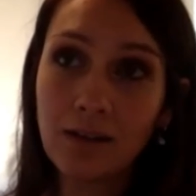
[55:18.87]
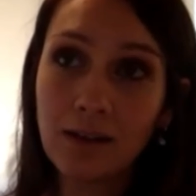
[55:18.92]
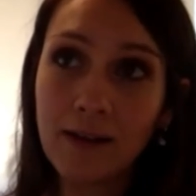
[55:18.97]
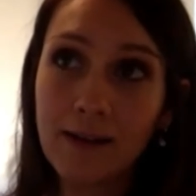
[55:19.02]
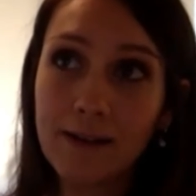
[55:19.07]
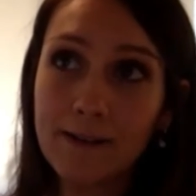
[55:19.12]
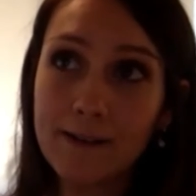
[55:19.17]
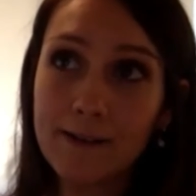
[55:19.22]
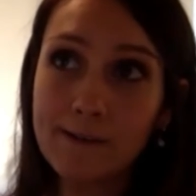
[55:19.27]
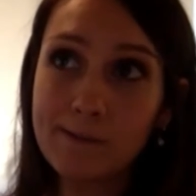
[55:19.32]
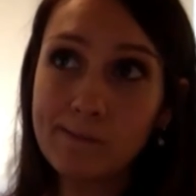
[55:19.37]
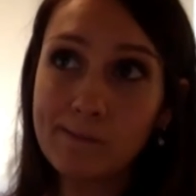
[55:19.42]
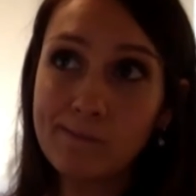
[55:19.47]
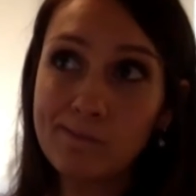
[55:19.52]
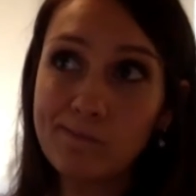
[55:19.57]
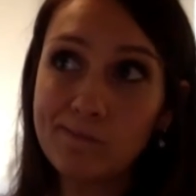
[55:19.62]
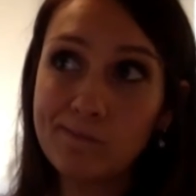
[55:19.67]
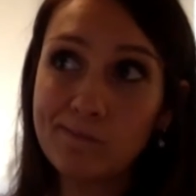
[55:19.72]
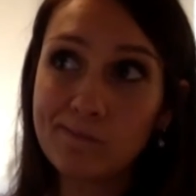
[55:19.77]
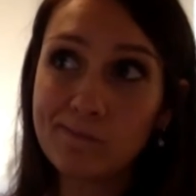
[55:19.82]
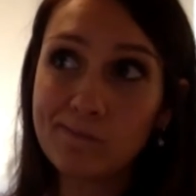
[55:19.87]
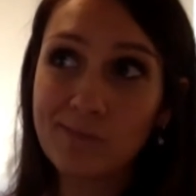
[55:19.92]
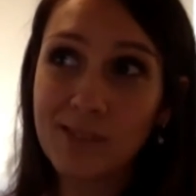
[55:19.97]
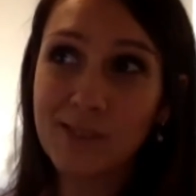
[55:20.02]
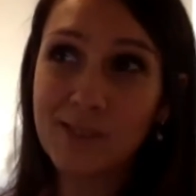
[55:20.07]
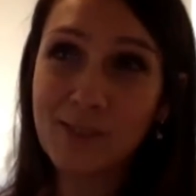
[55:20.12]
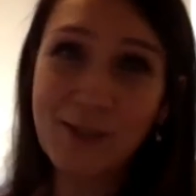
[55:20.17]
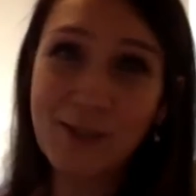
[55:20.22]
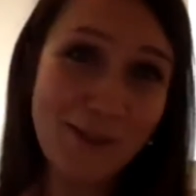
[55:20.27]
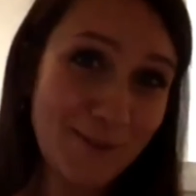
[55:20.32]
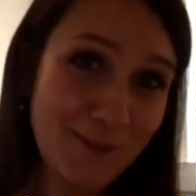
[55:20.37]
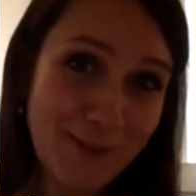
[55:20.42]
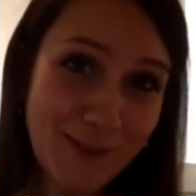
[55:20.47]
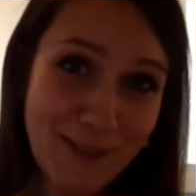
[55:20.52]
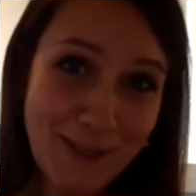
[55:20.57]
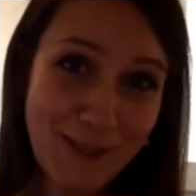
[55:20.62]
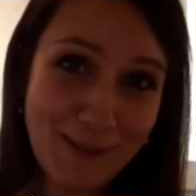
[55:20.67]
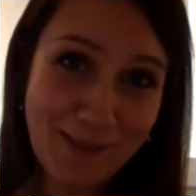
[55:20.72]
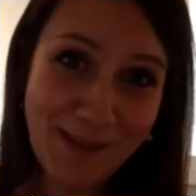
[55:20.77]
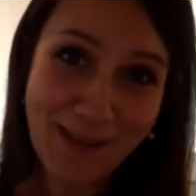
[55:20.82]
Sorry, I feel
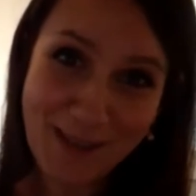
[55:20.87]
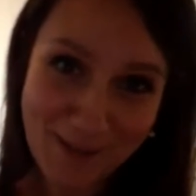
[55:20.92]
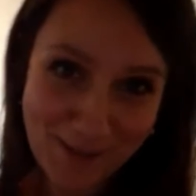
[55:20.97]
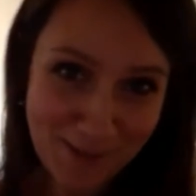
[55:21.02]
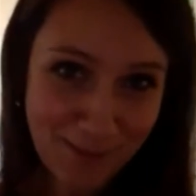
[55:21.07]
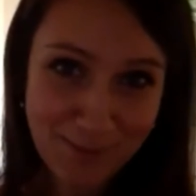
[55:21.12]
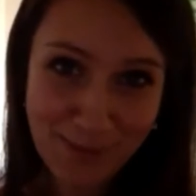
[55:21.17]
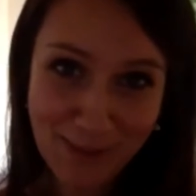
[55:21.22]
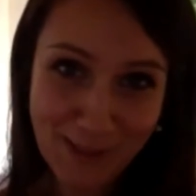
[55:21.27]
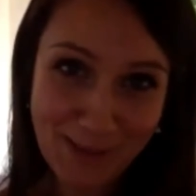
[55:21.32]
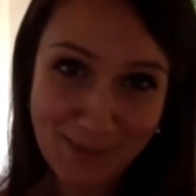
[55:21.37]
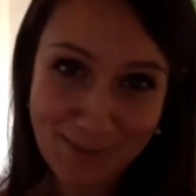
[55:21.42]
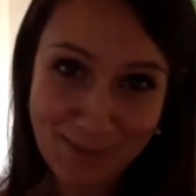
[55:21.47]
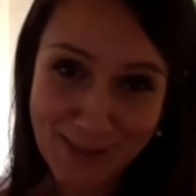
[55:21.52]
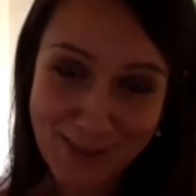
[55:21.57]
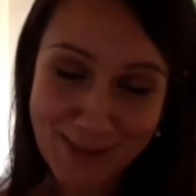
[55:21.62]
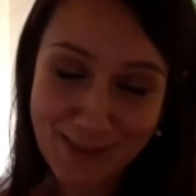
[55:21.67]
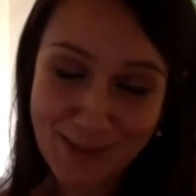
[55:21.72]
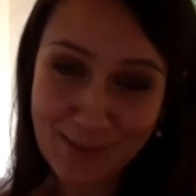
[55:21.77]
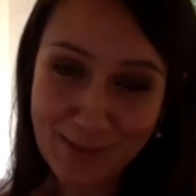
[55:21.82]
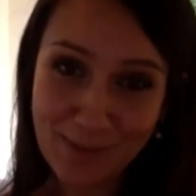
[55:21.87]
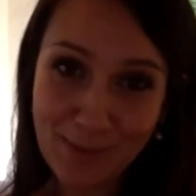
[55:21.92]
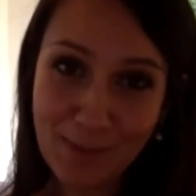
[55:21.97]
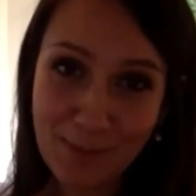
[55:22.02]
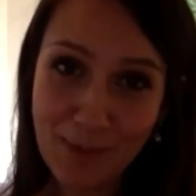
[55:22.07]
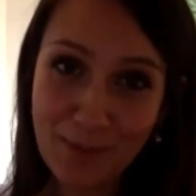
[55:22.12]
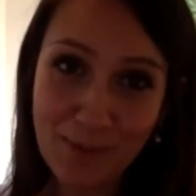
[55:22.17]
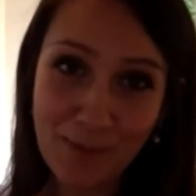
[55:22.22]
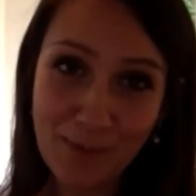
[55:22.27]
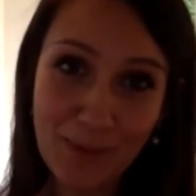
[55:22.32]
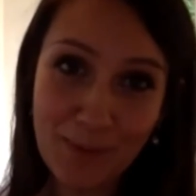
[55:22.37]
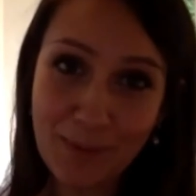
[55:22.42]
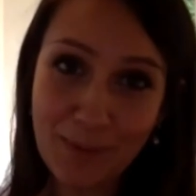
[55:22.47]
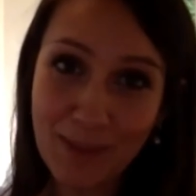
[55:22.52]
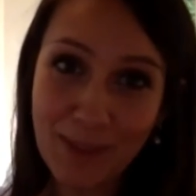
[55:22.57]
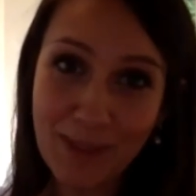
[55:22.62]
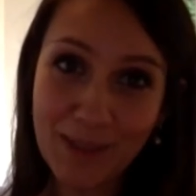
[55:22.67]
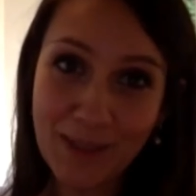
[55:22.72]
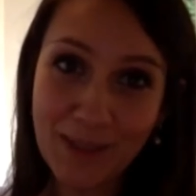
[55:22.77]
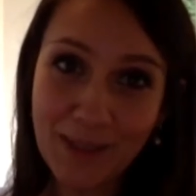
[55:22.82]
like I'm kind of repeating myself from before,
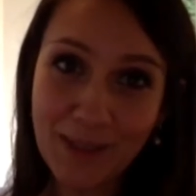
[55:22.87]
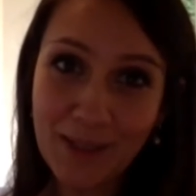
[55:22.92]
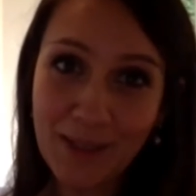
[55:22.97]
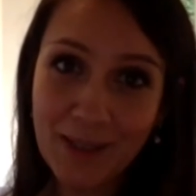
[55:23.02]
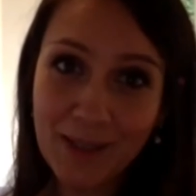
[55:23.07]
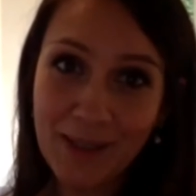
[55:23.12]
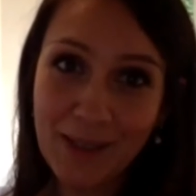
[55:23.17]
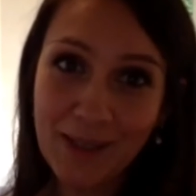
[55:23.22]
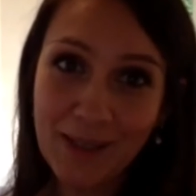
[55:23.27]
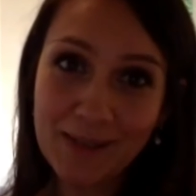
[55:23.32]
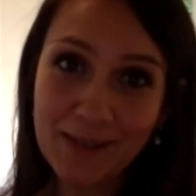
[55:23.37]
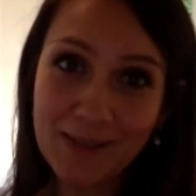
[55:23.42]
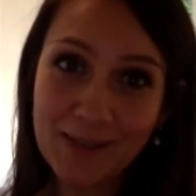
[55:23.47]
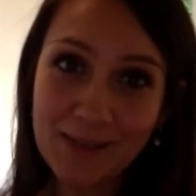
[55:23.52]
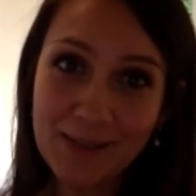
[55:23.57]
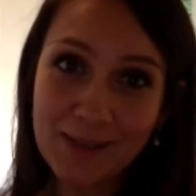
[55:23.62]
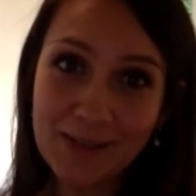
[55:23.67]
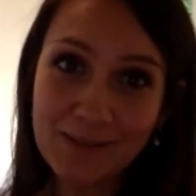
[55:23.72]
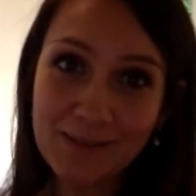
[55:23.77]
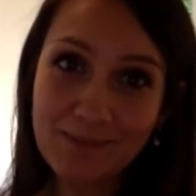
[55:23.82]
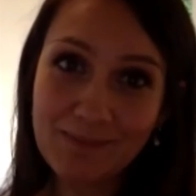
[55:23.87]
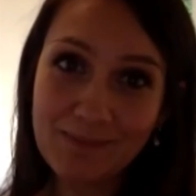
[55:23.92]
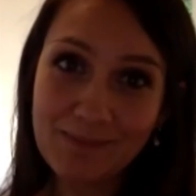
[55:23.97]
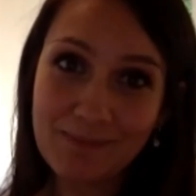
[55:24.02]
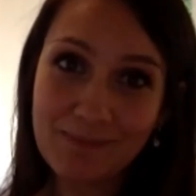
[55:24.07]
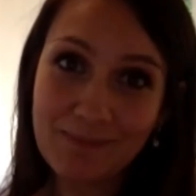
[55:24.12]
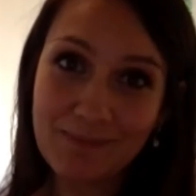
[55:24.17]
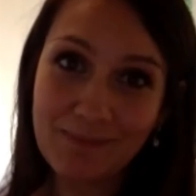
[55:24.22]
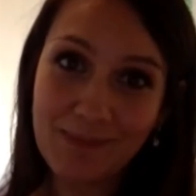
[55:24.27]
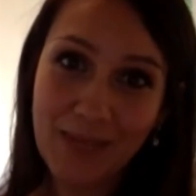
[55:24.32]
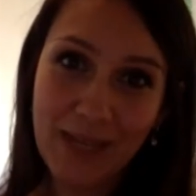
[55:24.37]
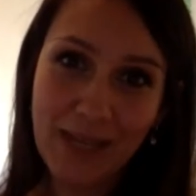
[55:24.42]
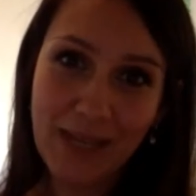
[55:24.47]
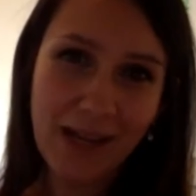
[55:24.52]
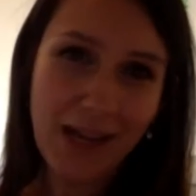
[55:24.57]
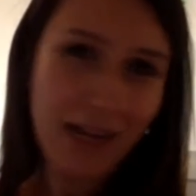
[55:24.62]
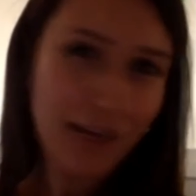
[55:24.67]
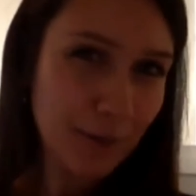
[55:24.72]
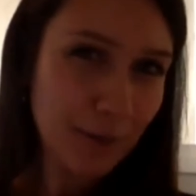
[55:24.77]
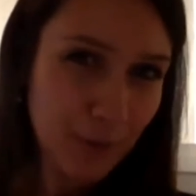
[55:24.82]
but that's, yeah,
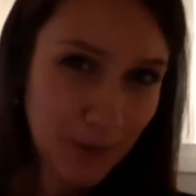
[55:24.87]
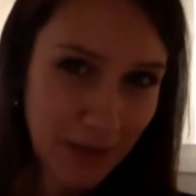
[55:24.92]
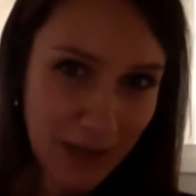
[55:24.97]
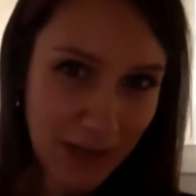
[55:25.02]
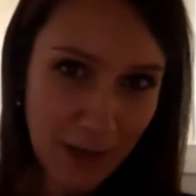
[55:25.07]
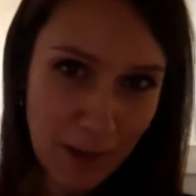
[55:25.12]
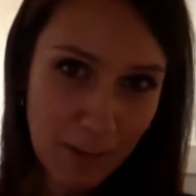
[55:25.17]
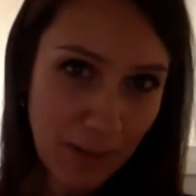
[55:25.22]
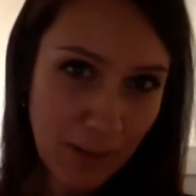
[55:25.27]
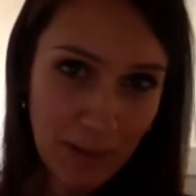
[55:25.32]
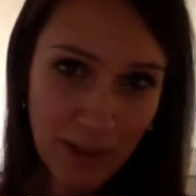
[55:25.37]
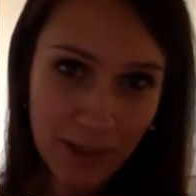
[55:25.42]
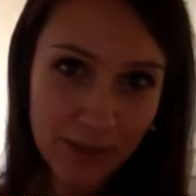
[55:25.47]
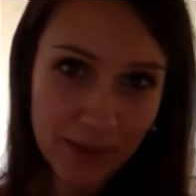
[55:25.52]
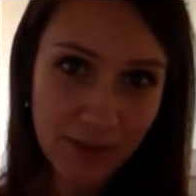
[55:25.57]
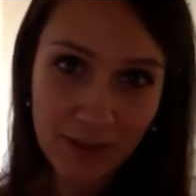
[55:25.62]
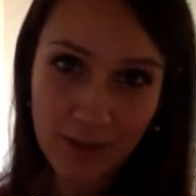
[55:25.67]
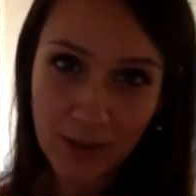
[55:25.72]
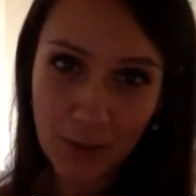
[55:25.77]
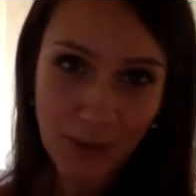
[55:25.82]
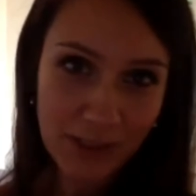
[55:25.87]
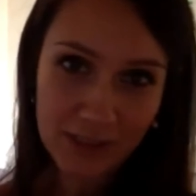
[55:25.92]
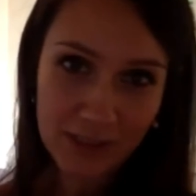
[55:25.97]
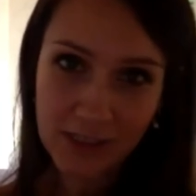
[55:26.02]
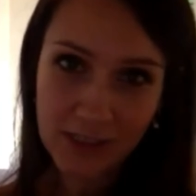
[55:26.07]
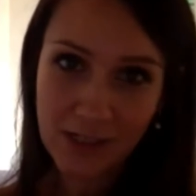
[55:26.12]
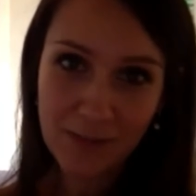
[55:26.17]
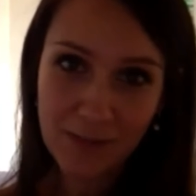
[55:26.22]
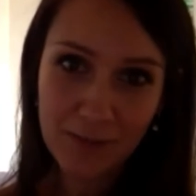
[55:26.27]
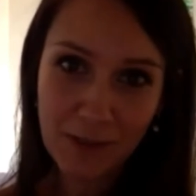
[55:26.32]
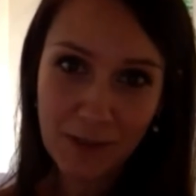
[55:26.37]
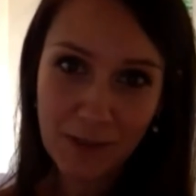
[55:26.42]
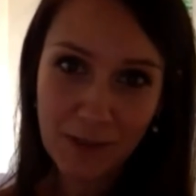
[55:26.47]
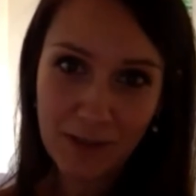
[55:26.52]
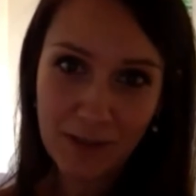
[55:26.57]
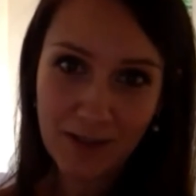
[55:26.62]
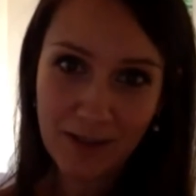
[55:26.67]
I hope I'm answering the question. If not,